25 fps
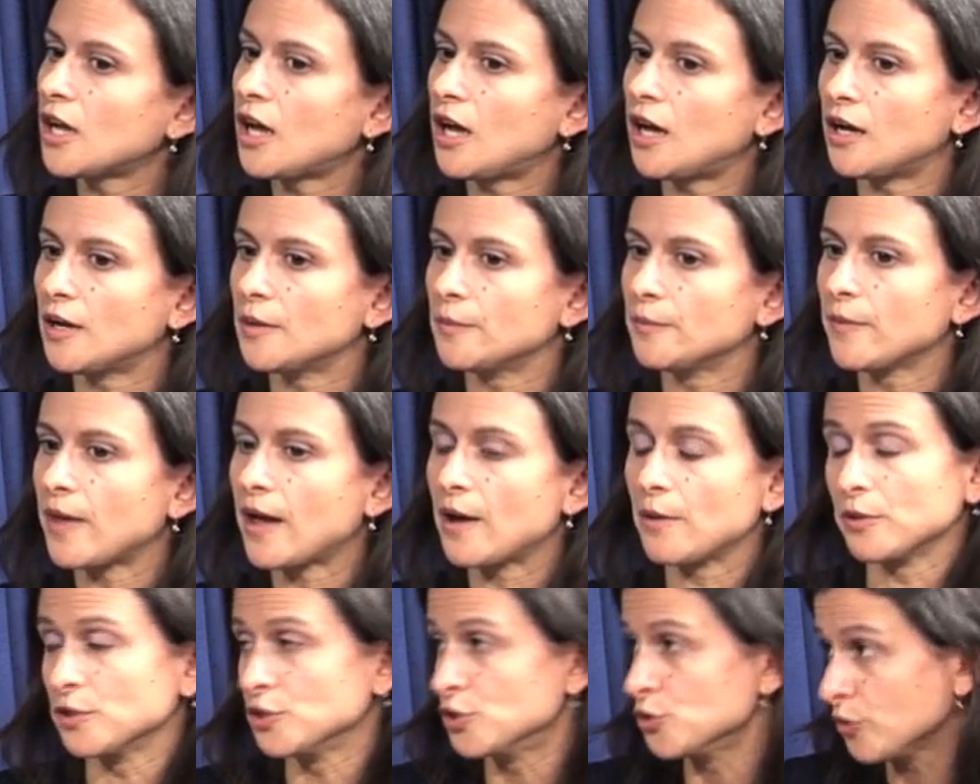um, how
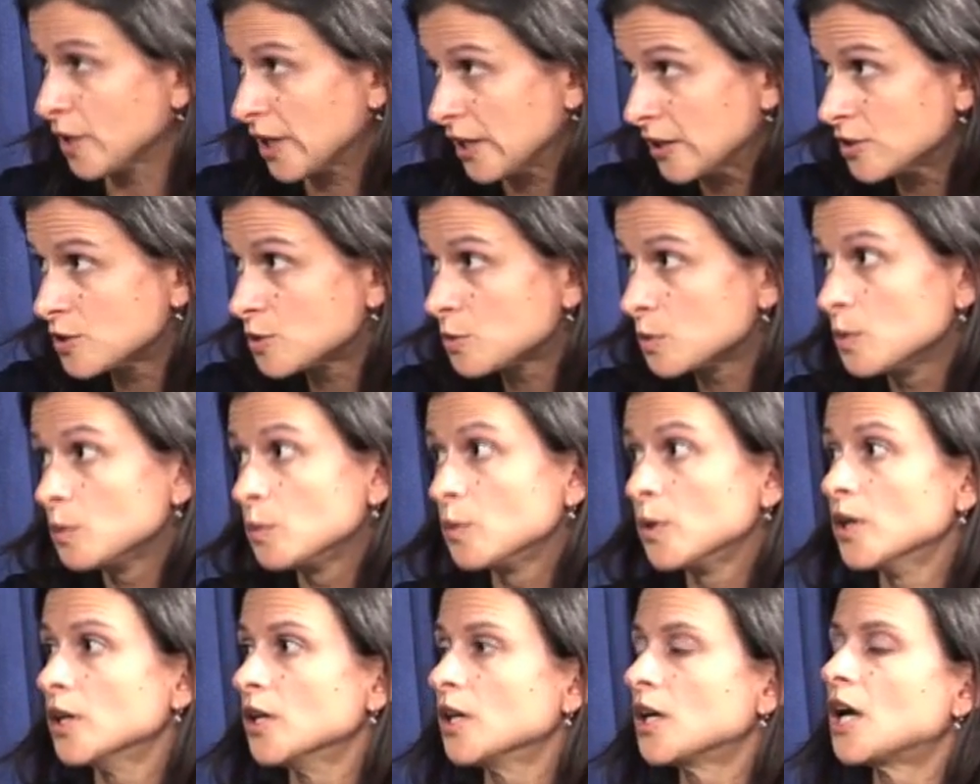the drainage will
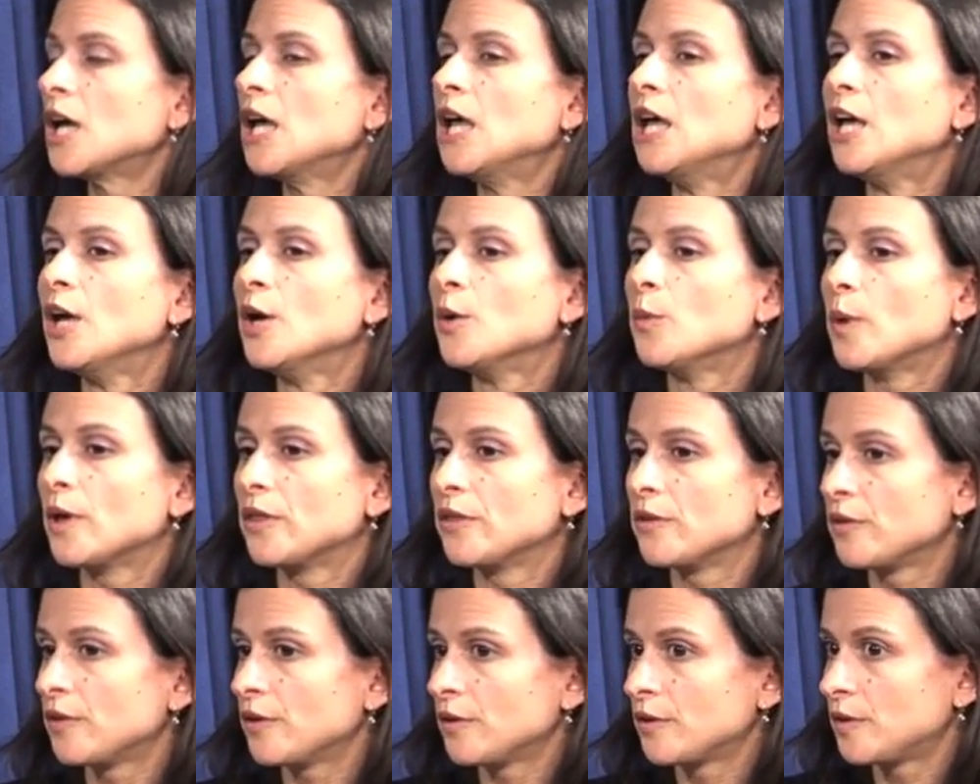work,
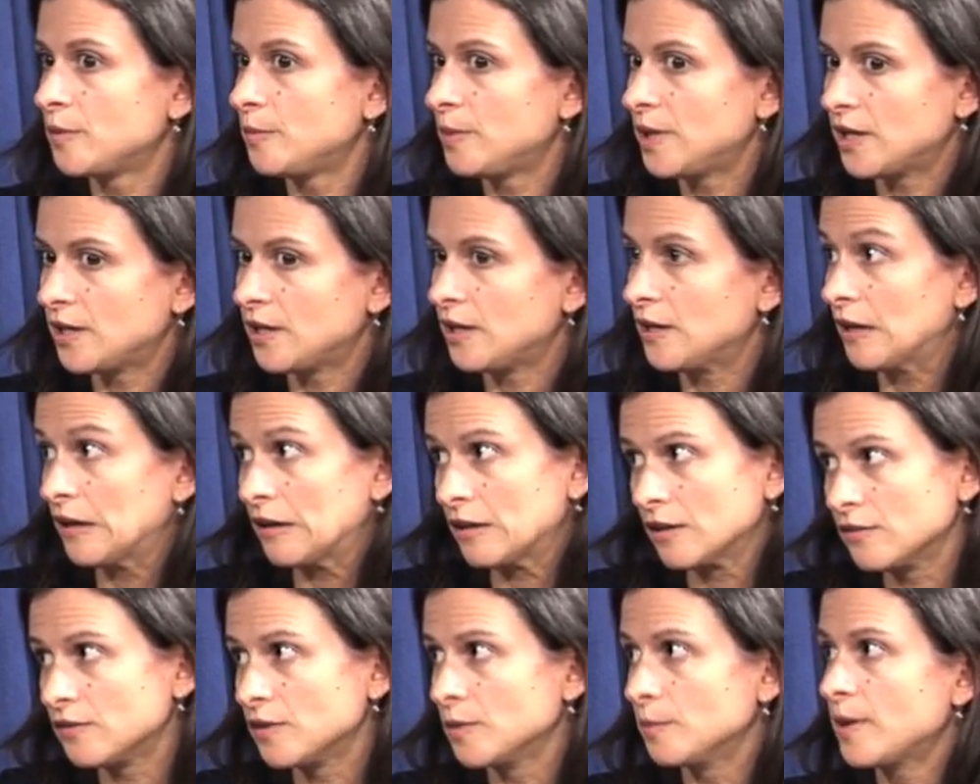whether there could be any
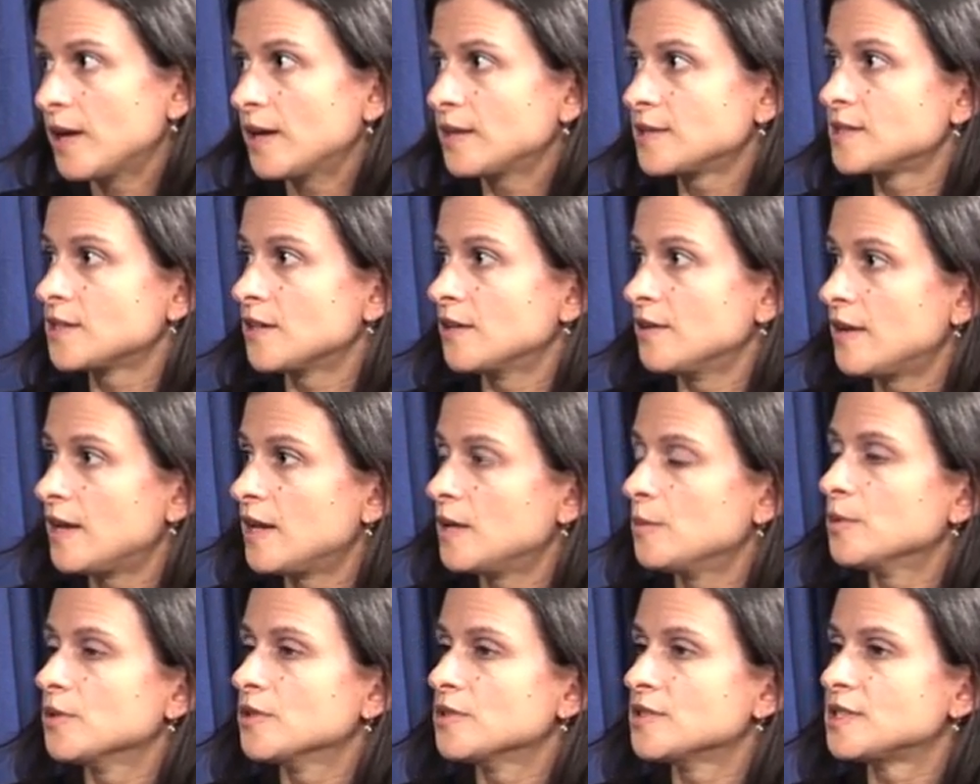negative impacts on
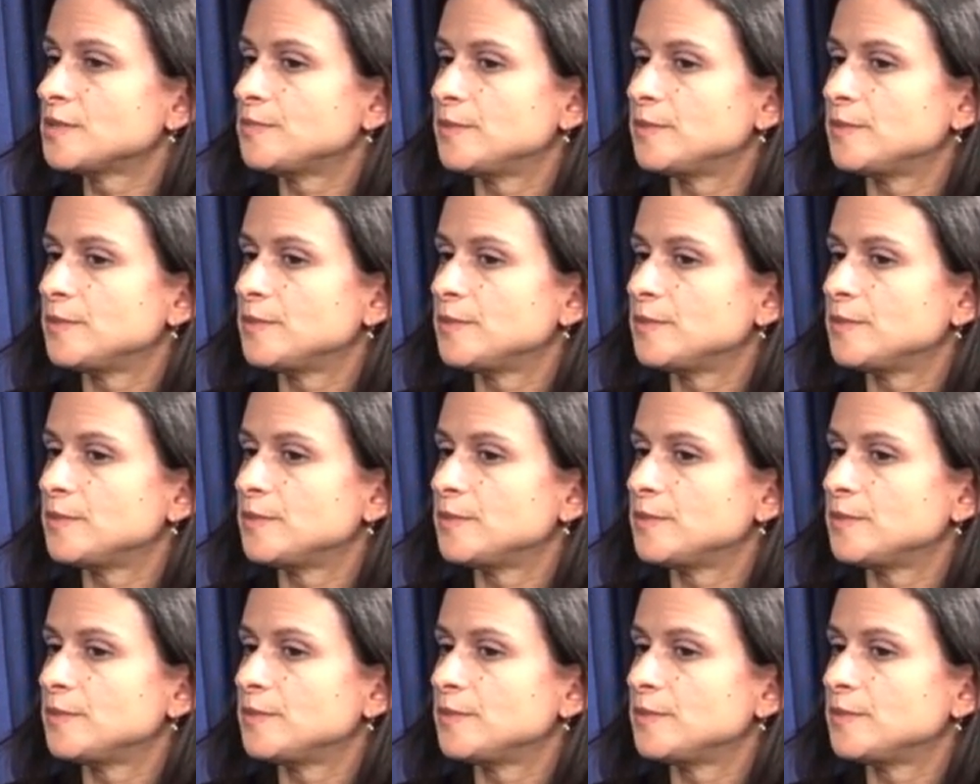neighbors,